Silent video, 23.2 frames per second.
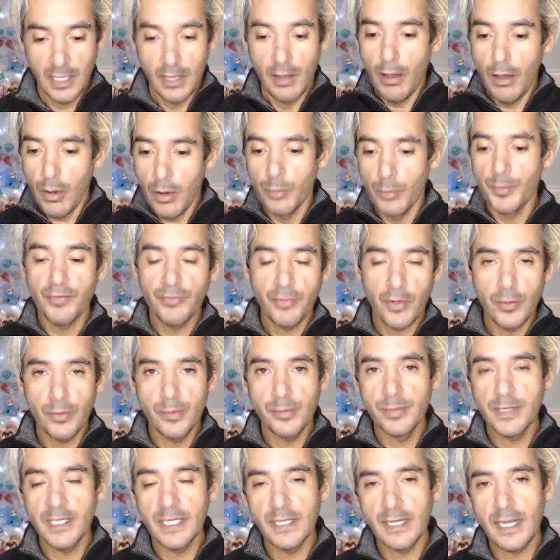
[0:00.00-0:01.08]
Oh, before we
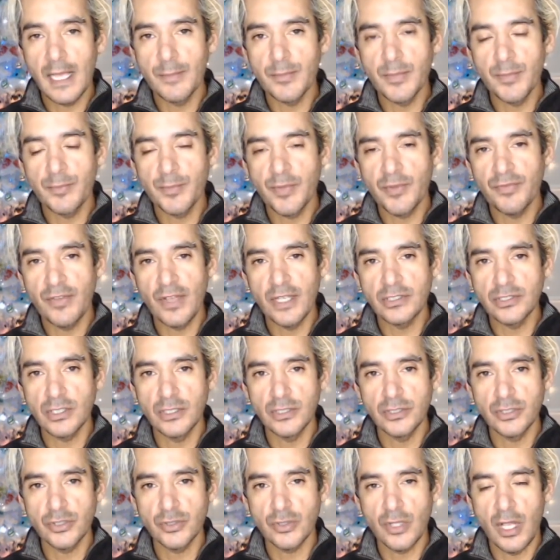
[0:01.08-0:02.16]
begin, I am a professional
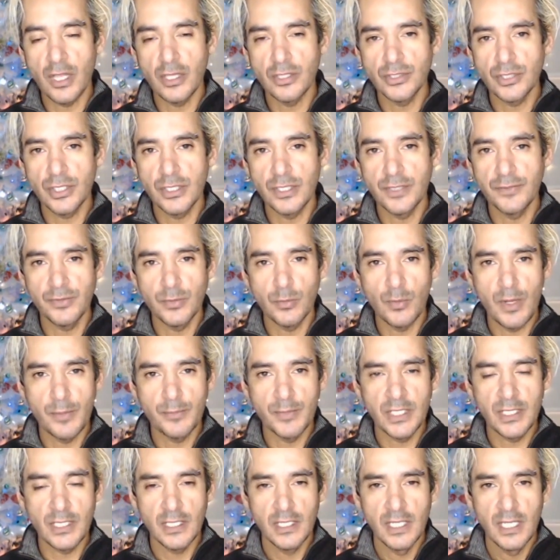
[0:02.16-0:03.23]
astrologer, and if you want me
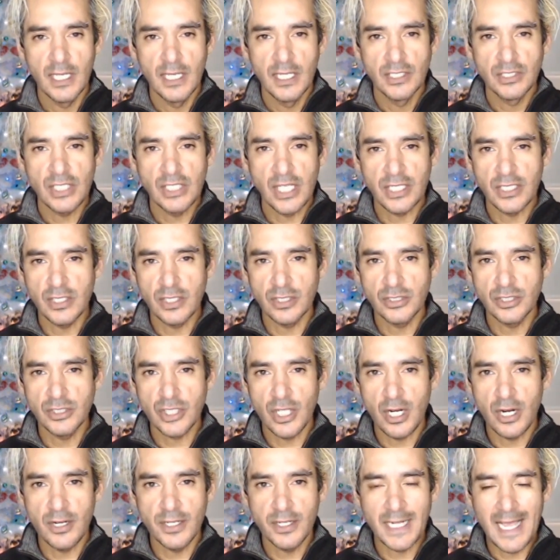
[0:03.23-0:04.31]
to check your
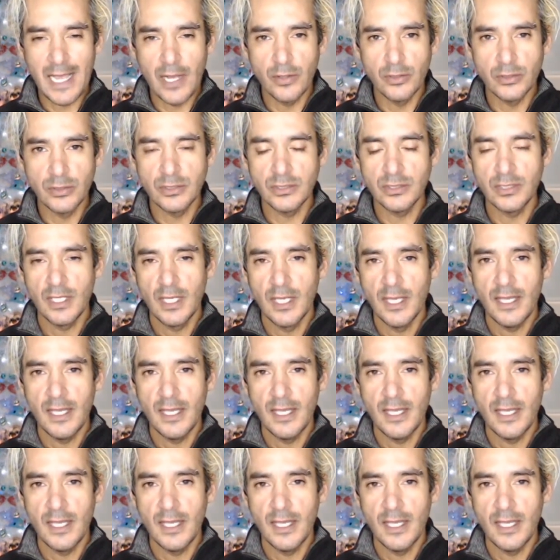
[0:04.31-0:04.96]
chart out,